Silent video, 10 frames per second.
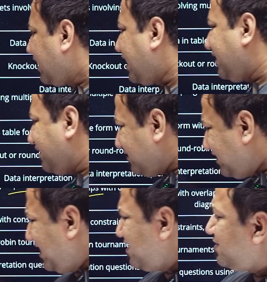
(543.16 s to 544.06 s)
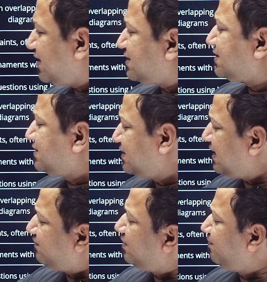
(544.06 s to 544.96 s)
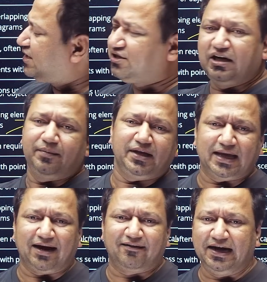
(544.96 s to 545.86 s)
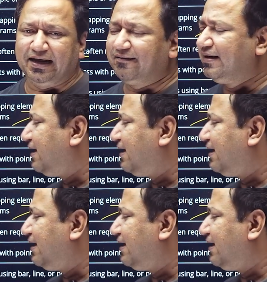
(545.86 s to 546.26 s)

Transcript: and in this, it will majorly be calculative.